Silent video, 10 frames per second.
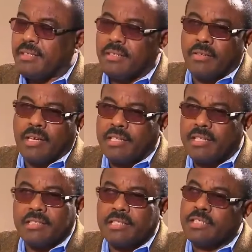No, I
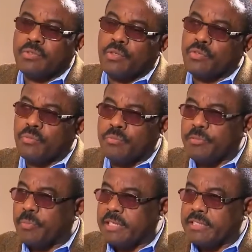think this is also
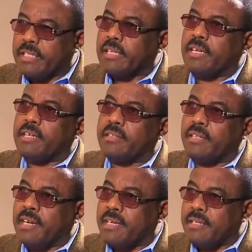misplacing, and
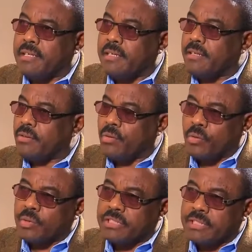I
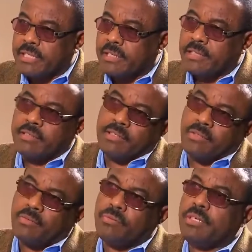always say that,
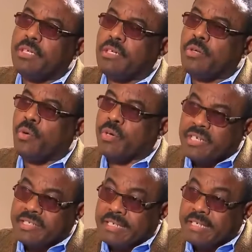
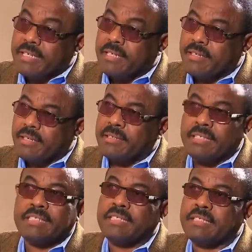correctly,
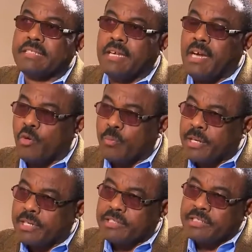this is our
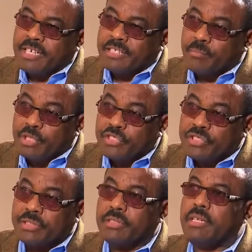party's
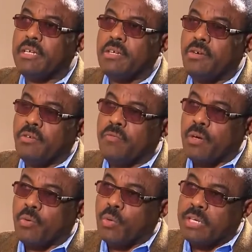admission of
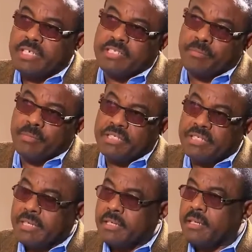our collective
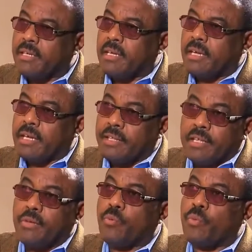mistake, and
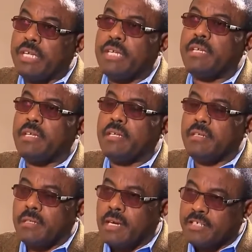then we
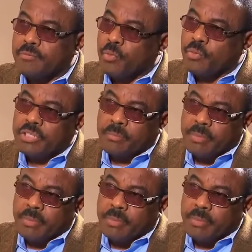has put in